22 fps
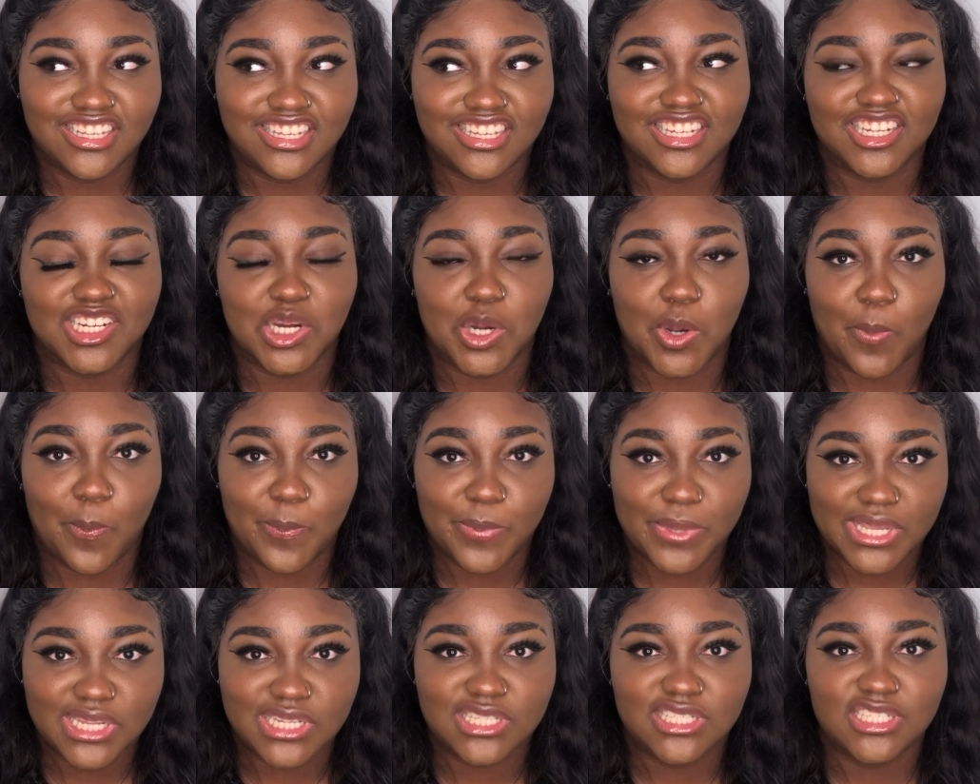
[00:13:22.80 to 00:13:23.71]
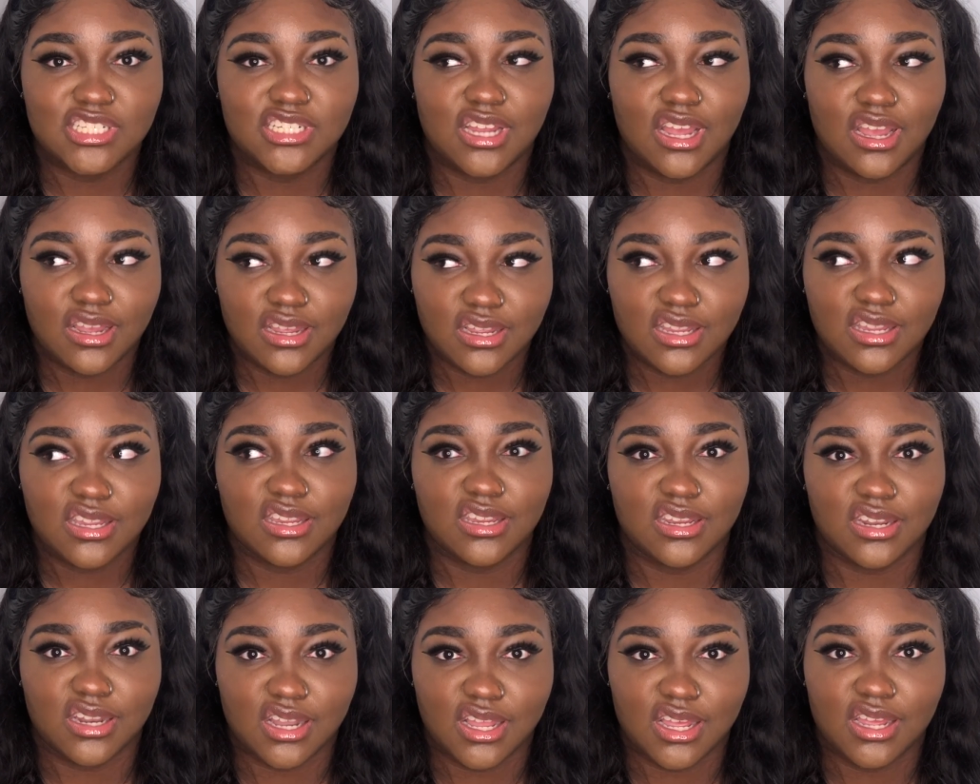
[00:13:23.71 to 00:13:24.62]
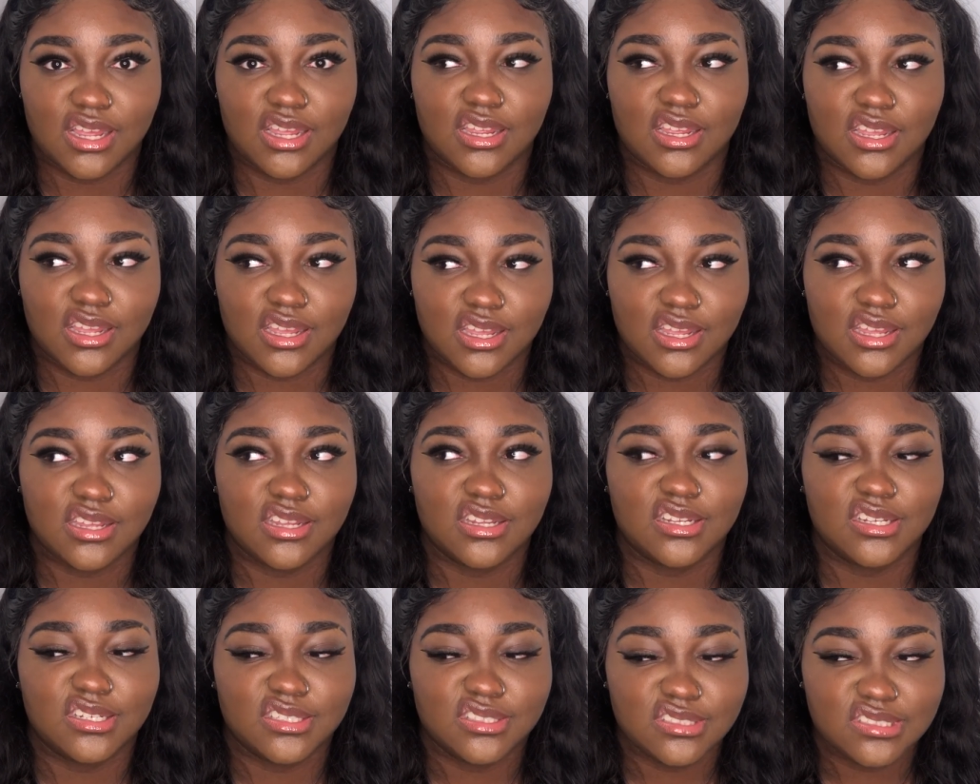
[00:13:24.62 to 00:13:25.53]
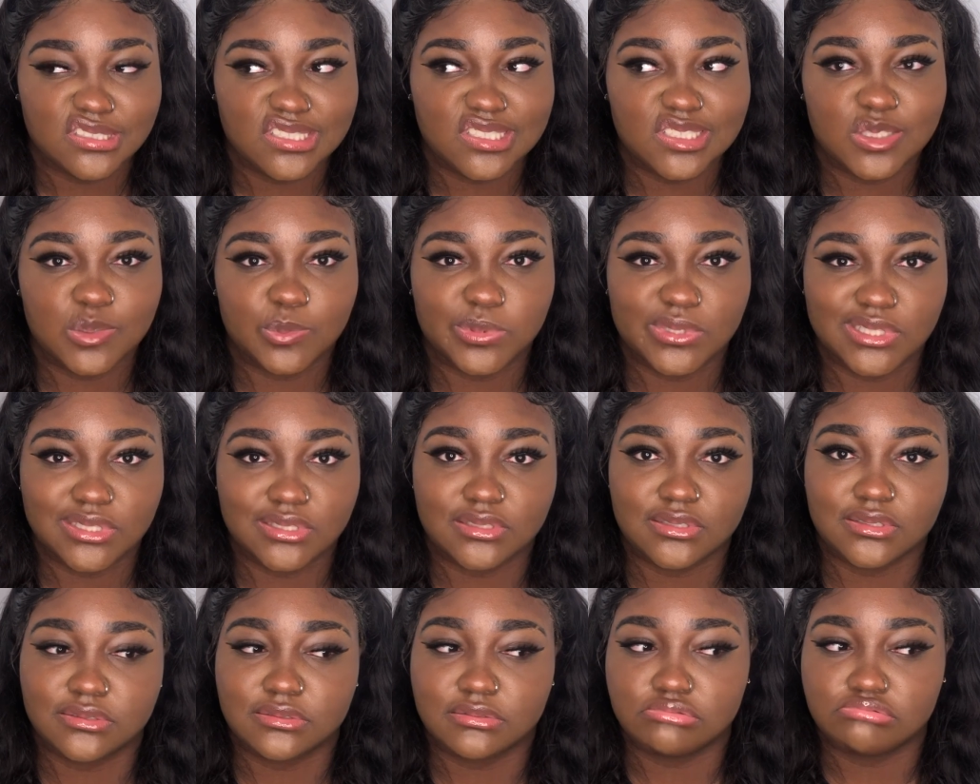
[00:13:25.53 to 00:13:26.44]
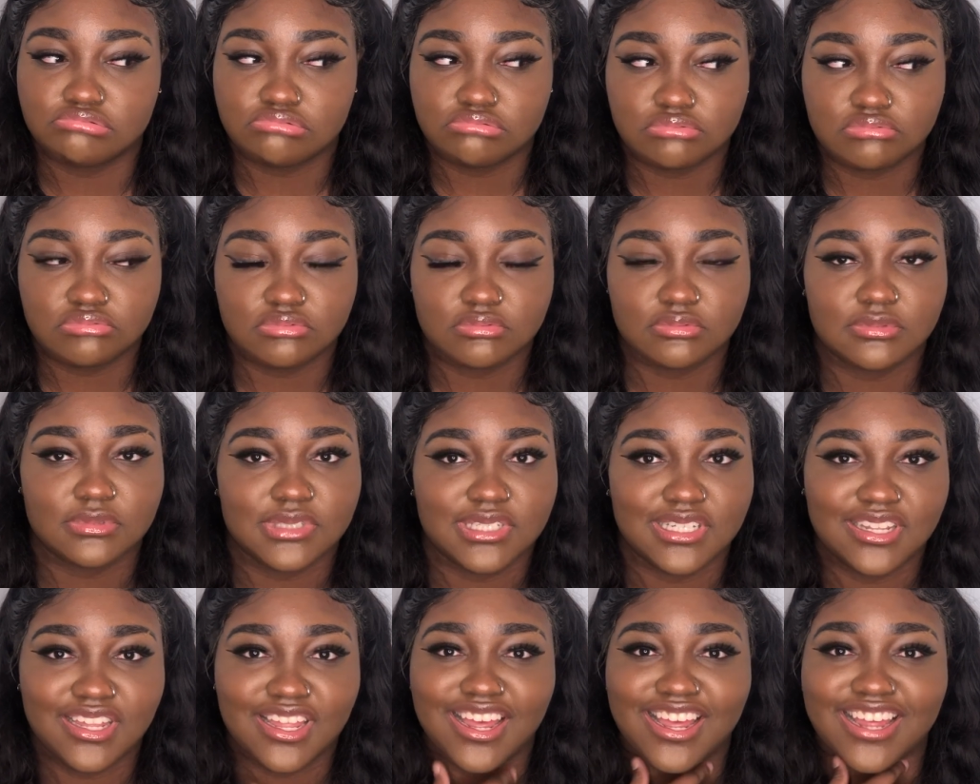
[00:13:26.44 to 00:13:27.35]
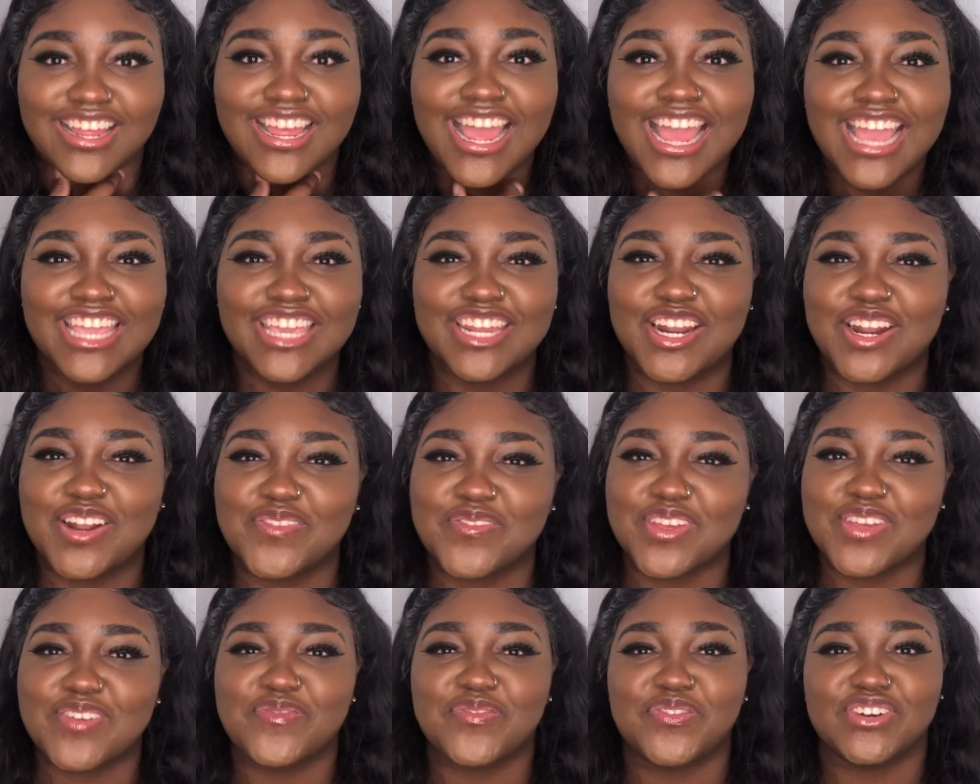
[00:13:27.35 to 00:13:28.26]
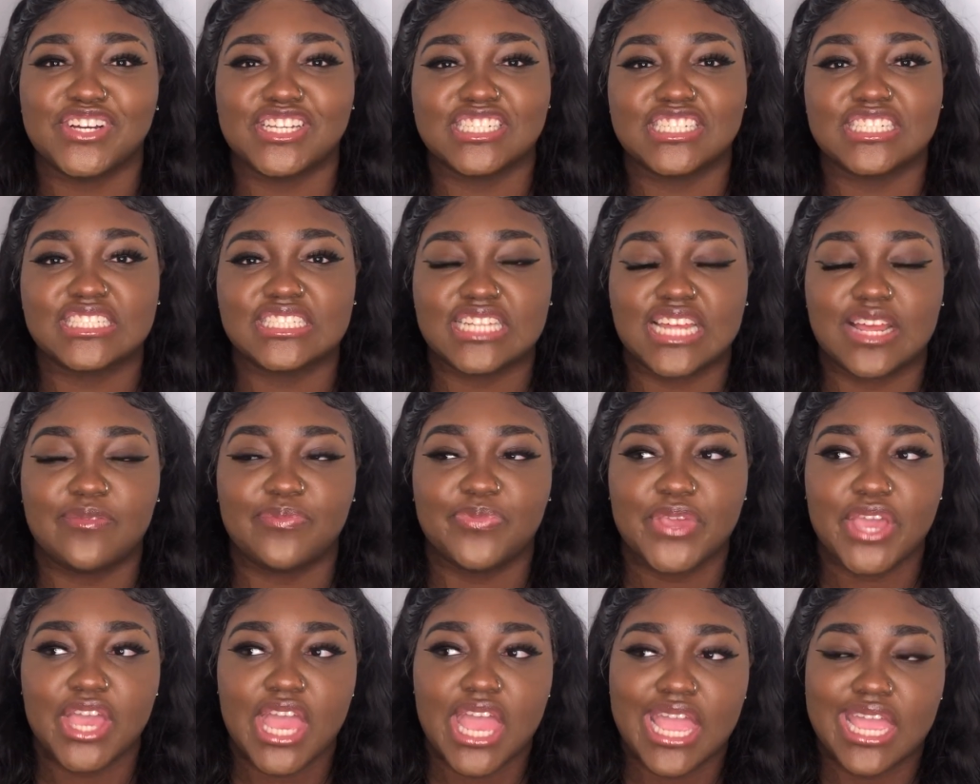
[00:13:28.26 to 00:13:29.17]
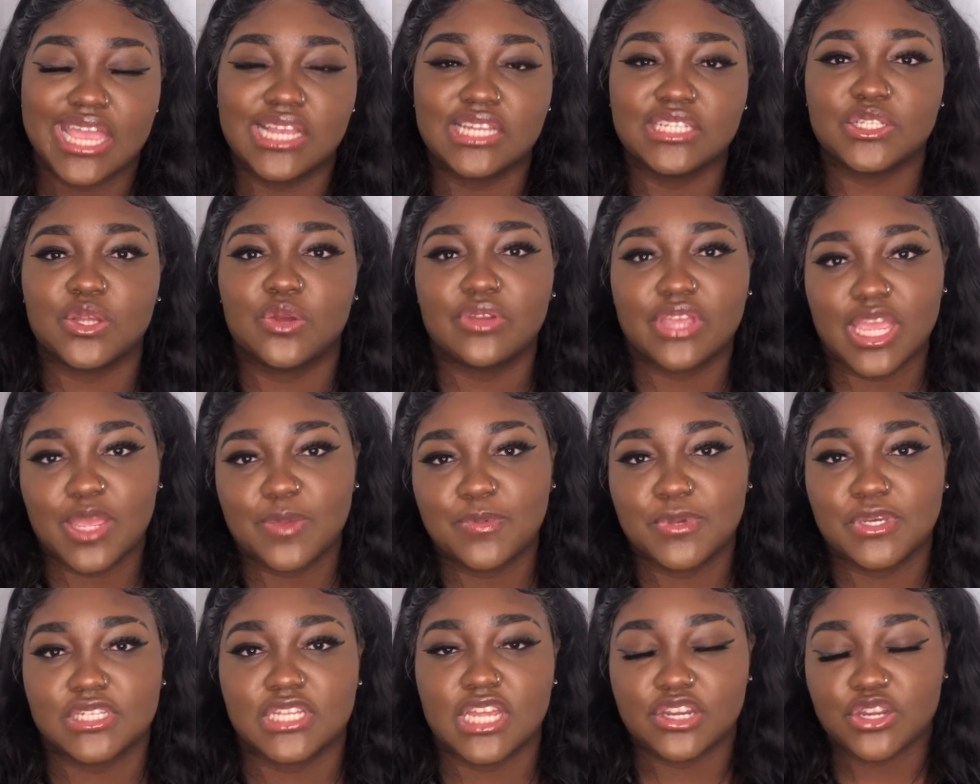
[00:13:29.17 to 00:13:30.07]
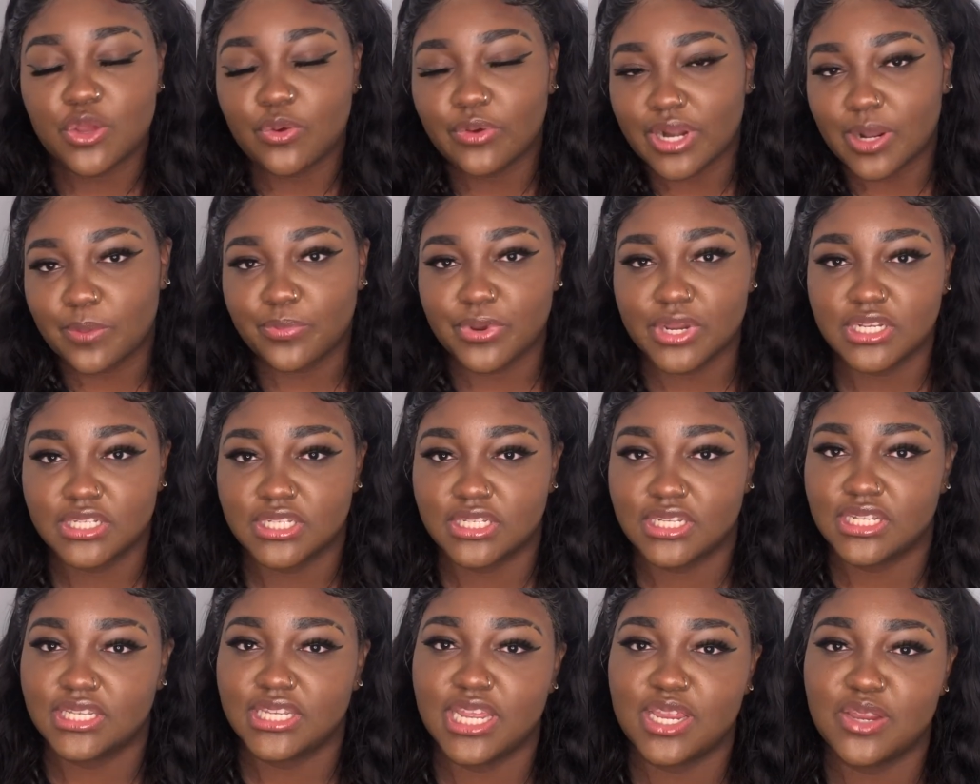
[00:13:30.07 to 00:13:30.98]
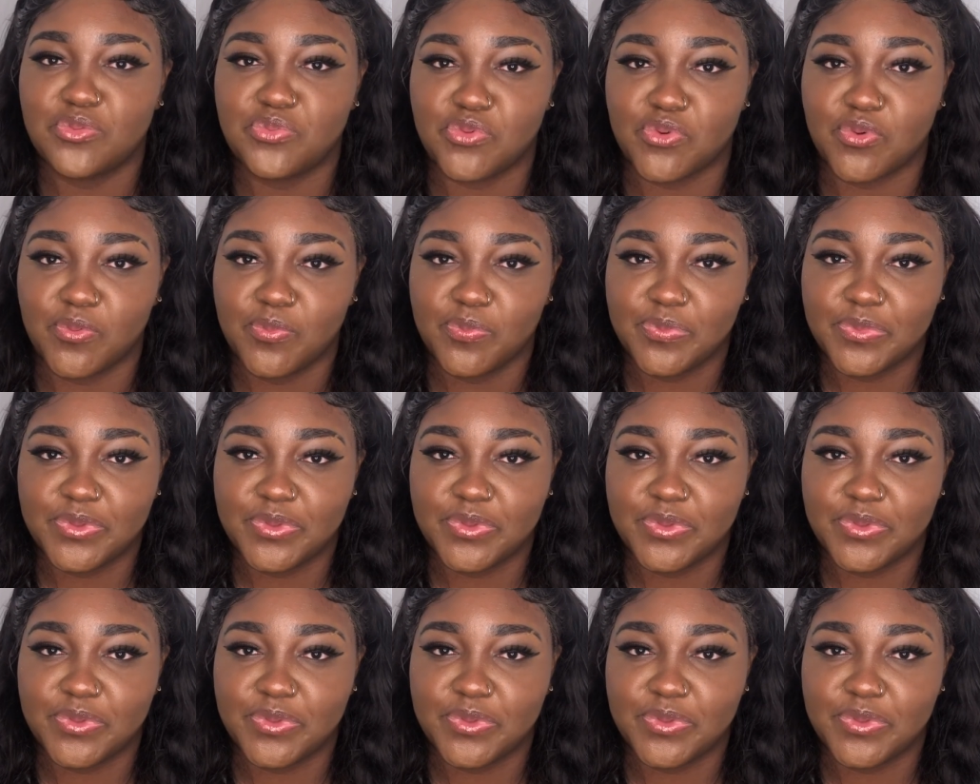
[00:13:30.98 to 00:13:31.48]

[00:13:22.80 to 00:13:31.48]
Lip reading: you're a bit chunky, like, you're a bit, like, you know what I mean? But it's just like, it's okay, because I know what I bring to the table.